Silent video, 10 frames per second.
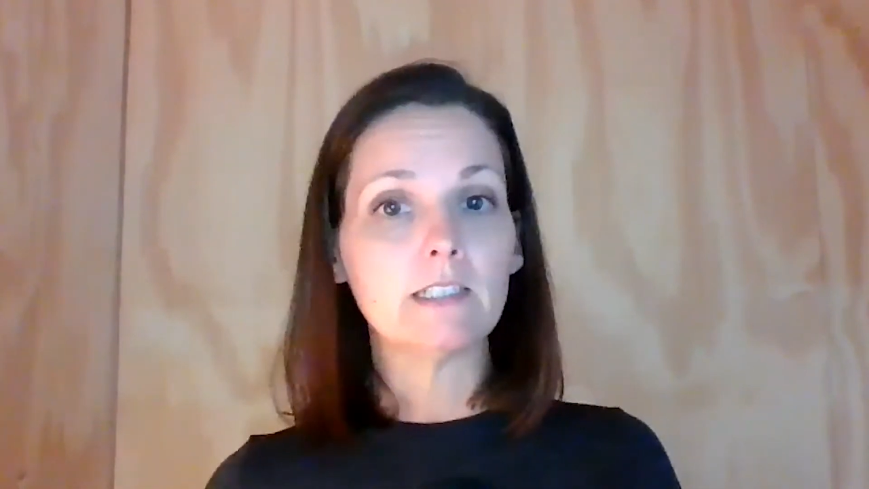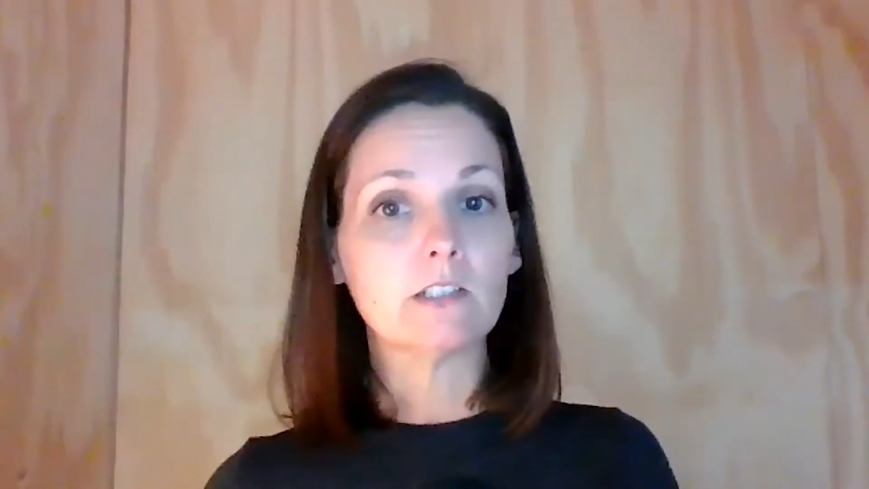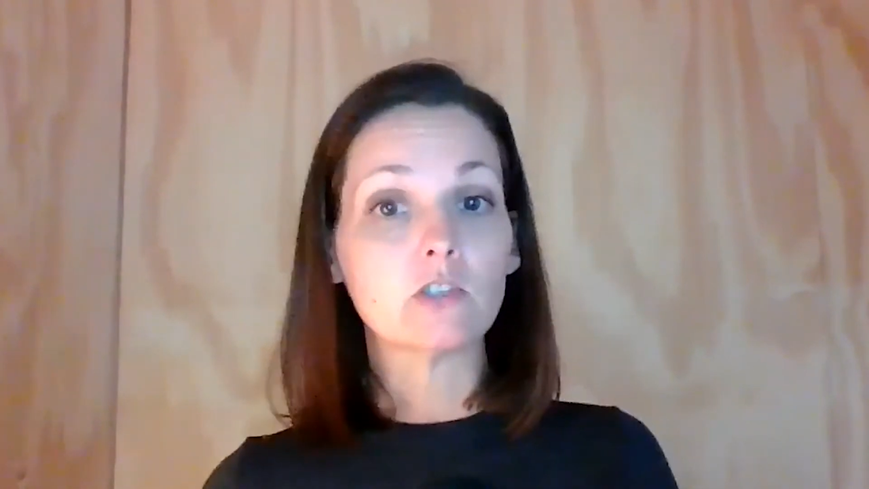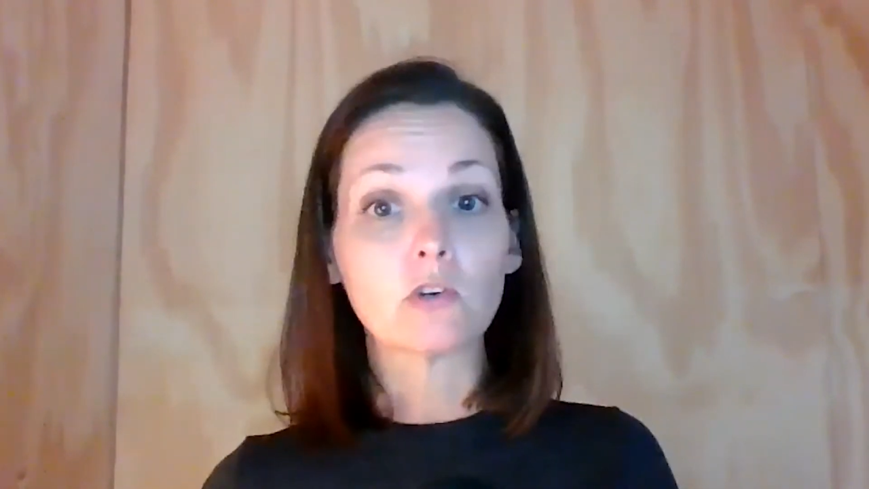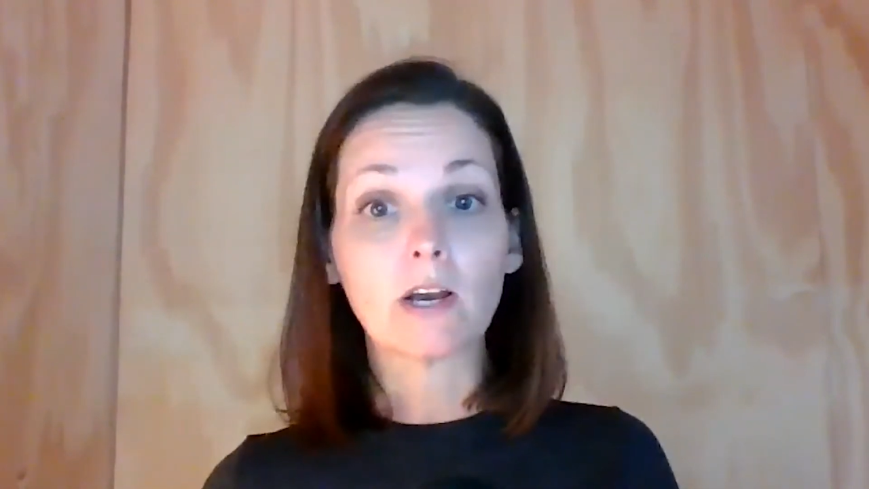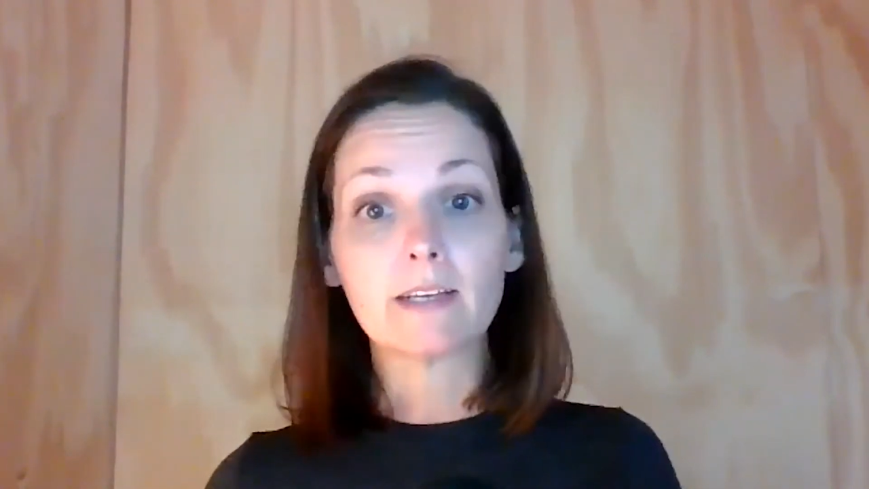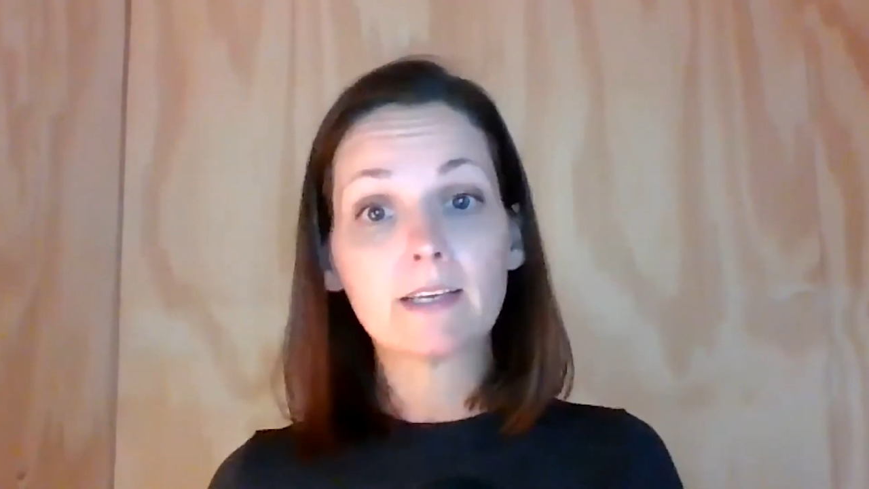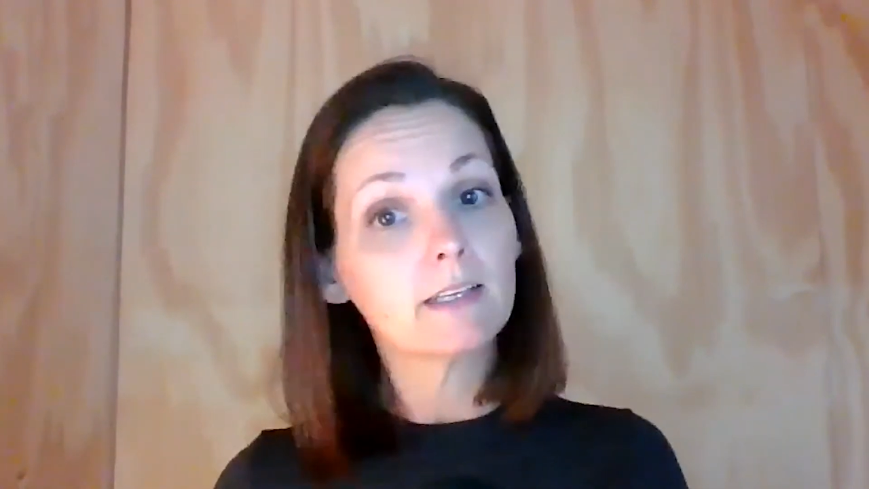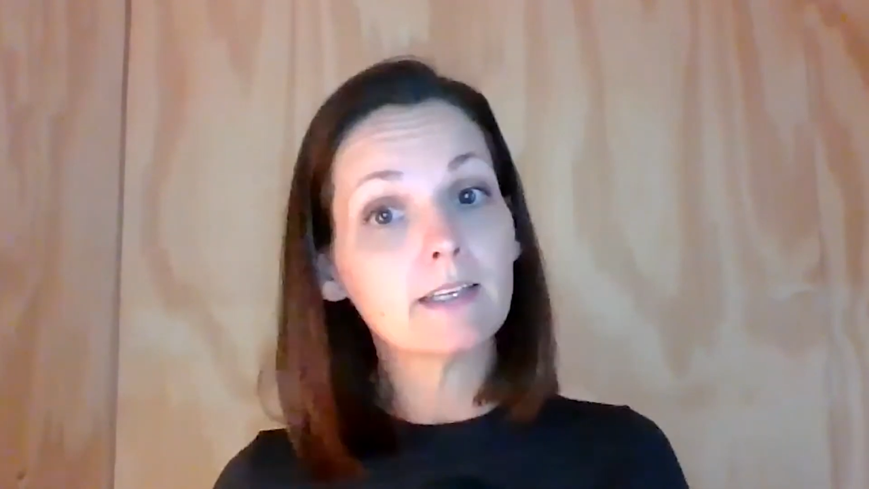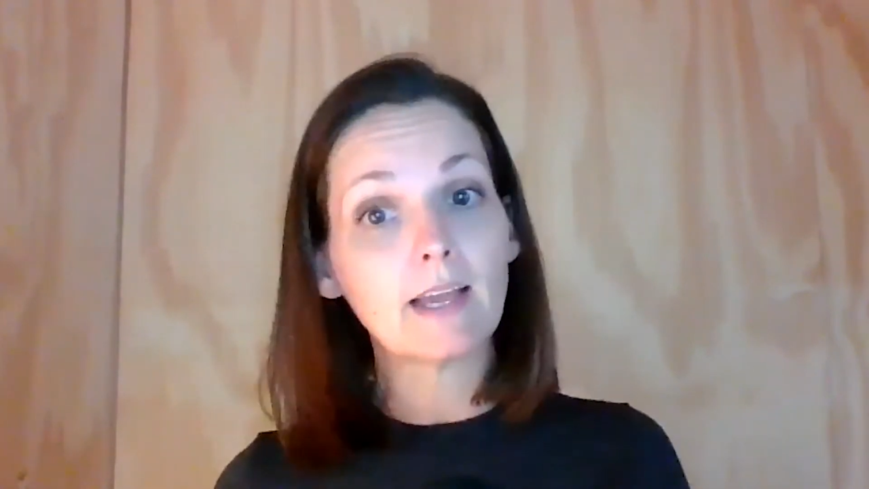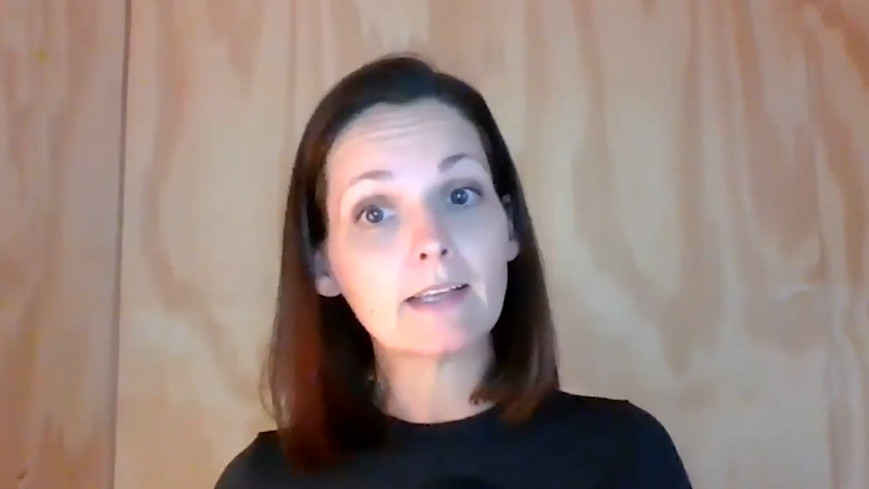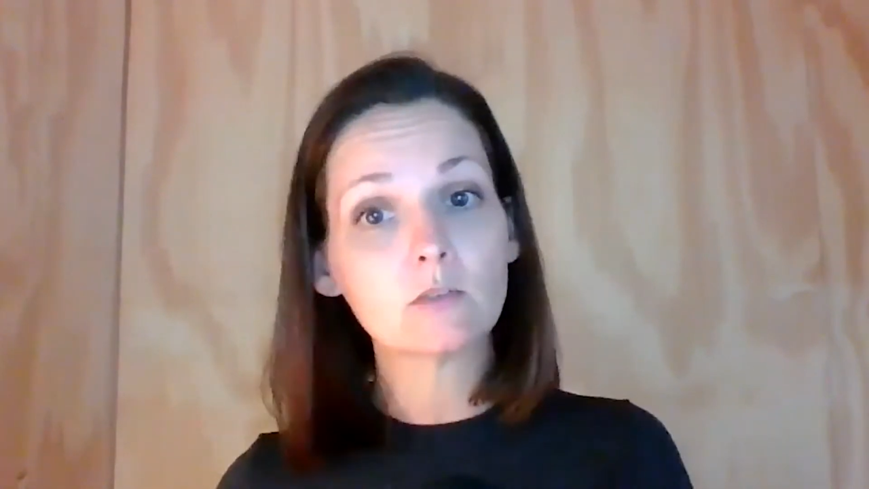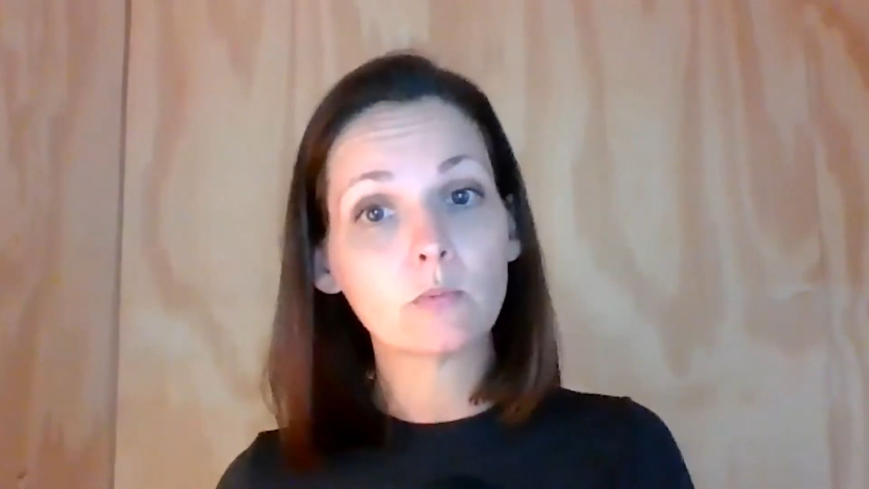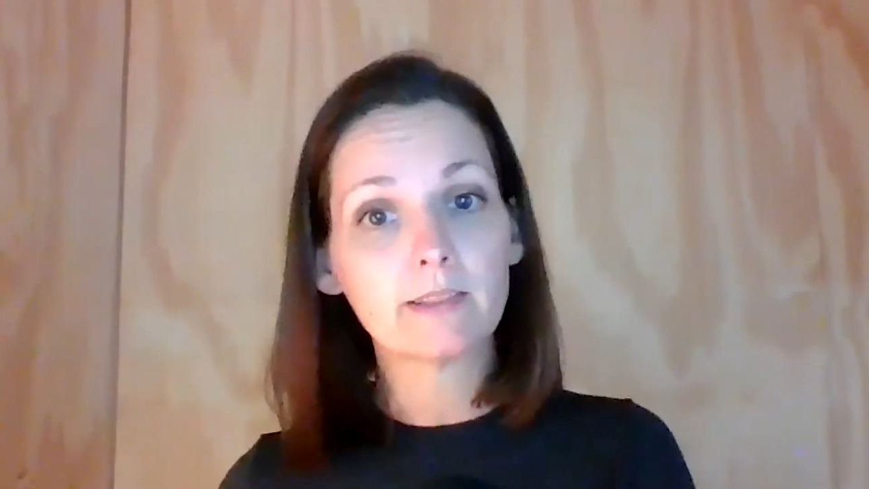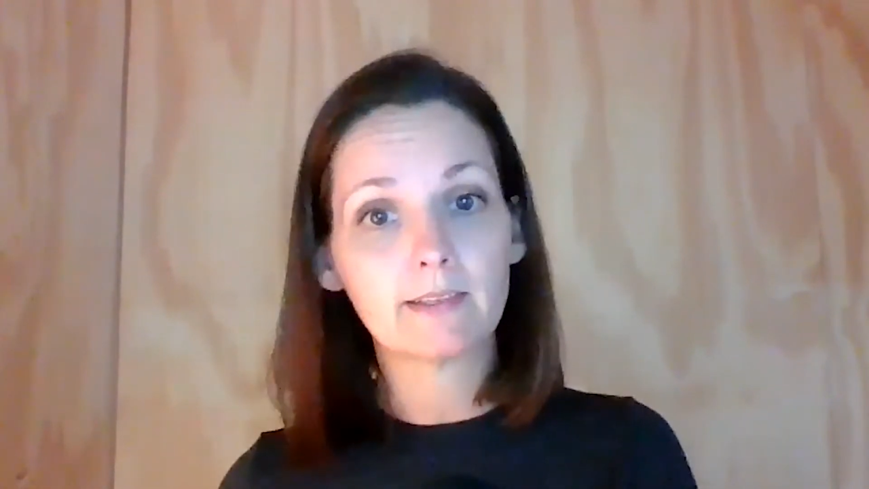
to try to connect with